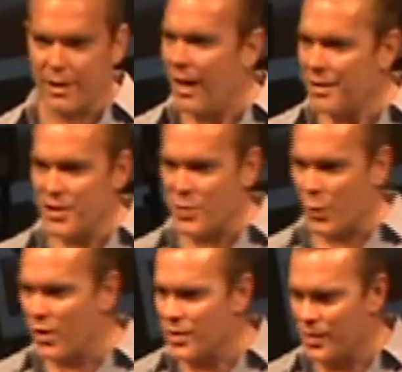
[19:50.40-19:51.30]
God just
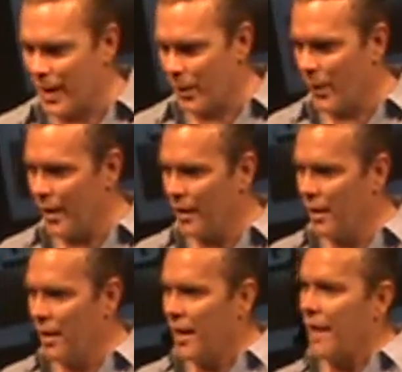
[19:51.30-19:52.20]
works that.
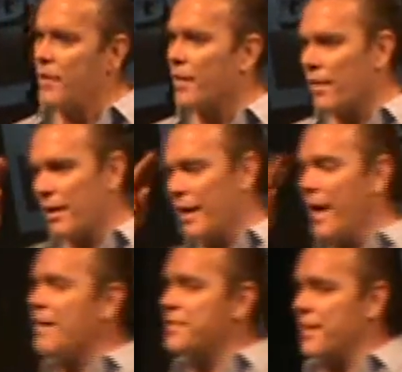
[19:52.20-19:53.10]
Have you ever,
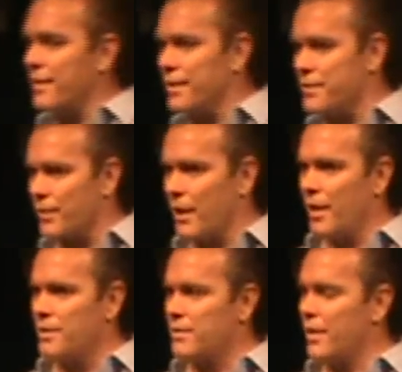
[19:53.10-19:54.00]
and I've said this,
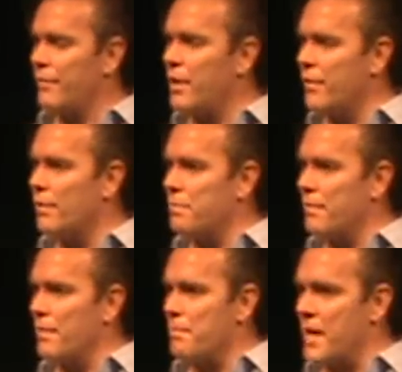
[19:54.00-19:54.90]
okay, have you ever
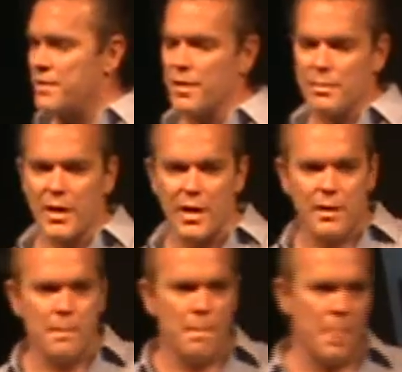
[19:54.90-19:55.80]
met somebody